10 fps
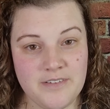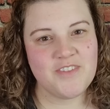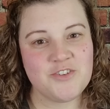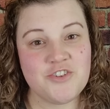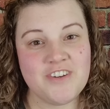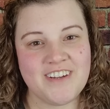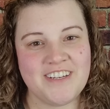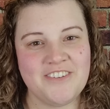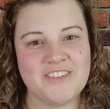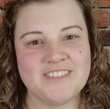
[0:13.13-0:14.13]
The shirt kind of
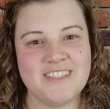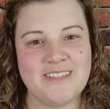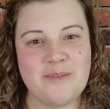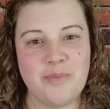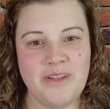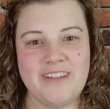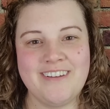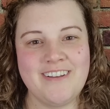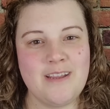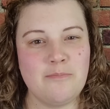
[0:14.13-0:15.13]
looks like the blanket
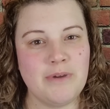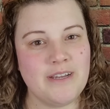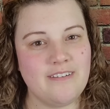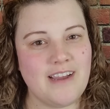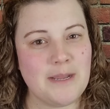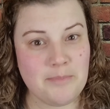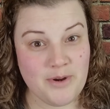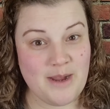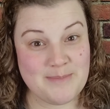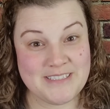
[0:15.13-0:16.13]
hoodie, but I
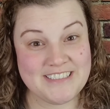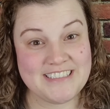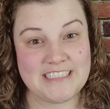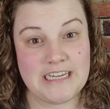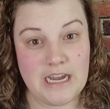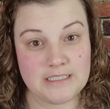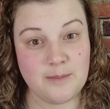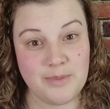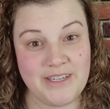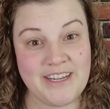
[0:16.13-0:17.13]
promise it's not the
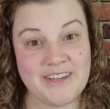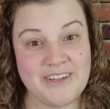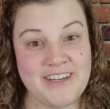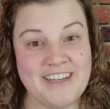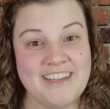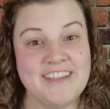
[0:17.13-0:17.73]
blanket hoodie.